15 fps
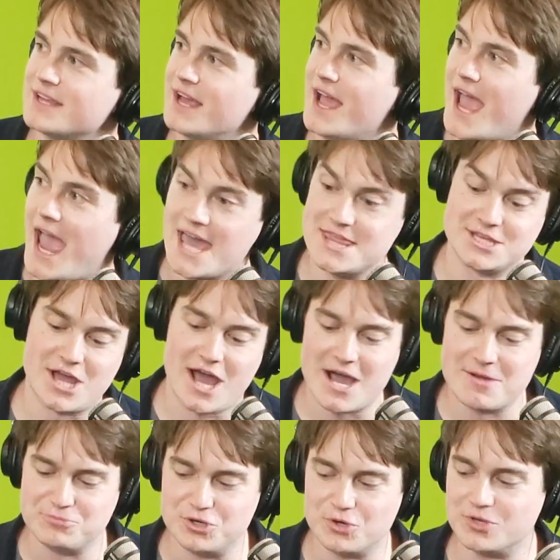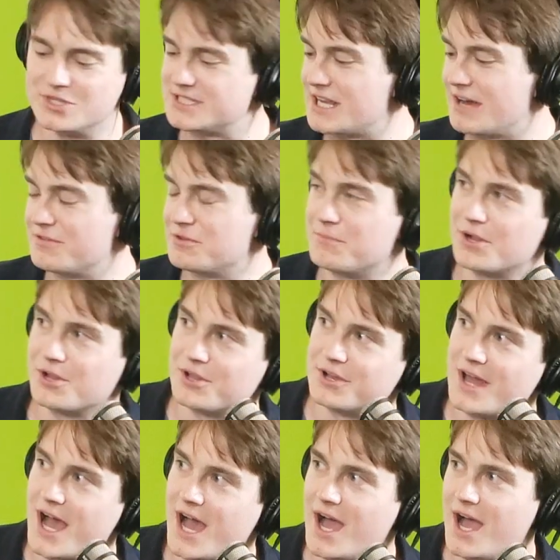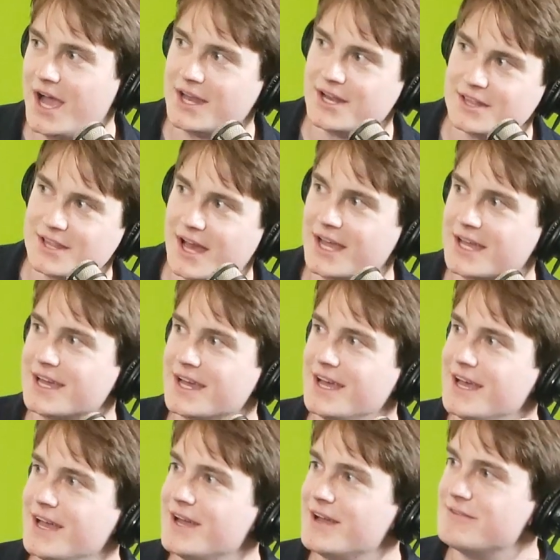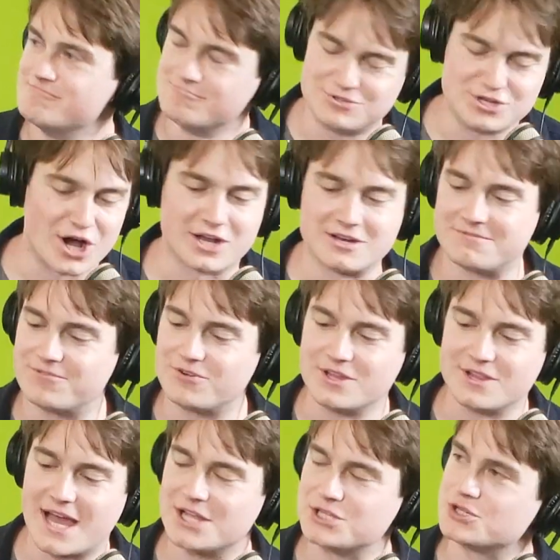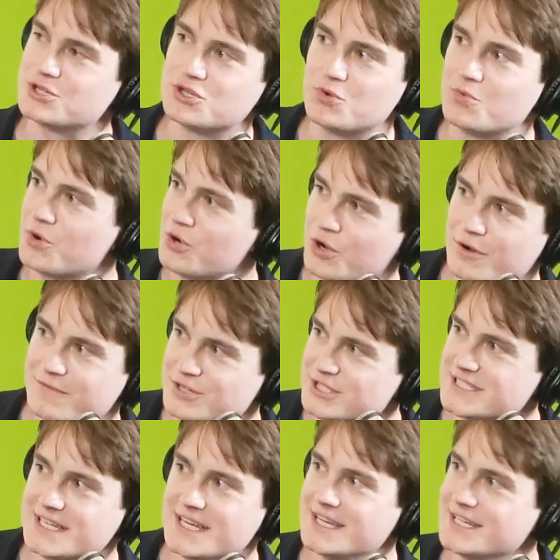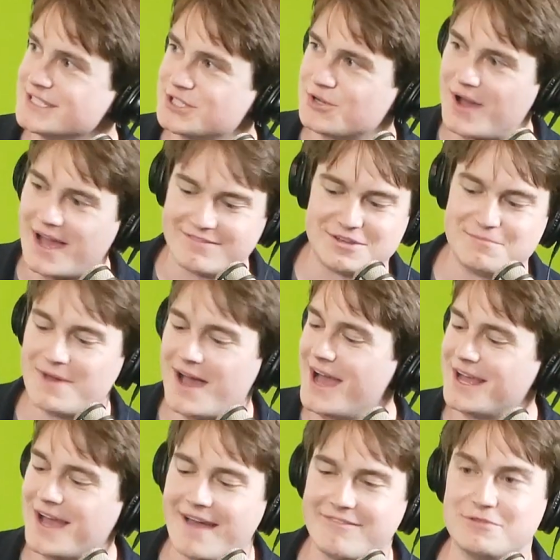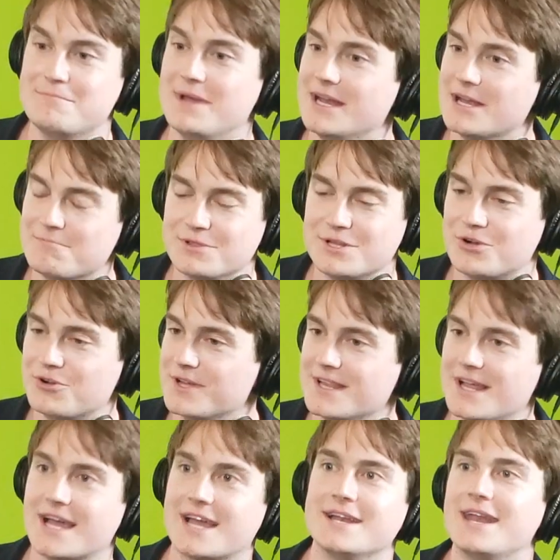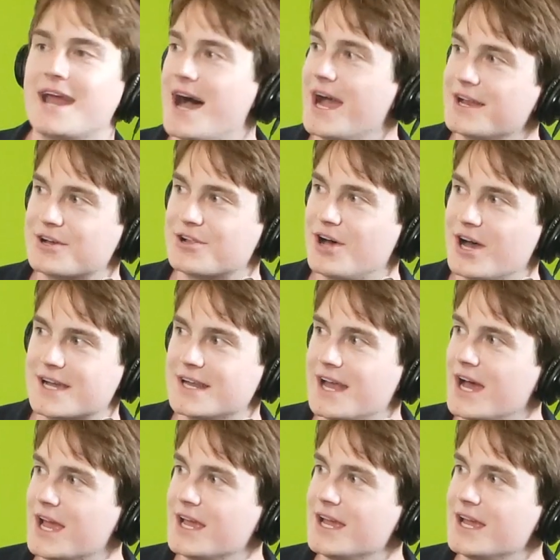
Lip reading: left. And then I'm doing stuff in the middle of the night and like talking to freelancers who work overseas. So I have to meet them literally like at 9 o'clock at night.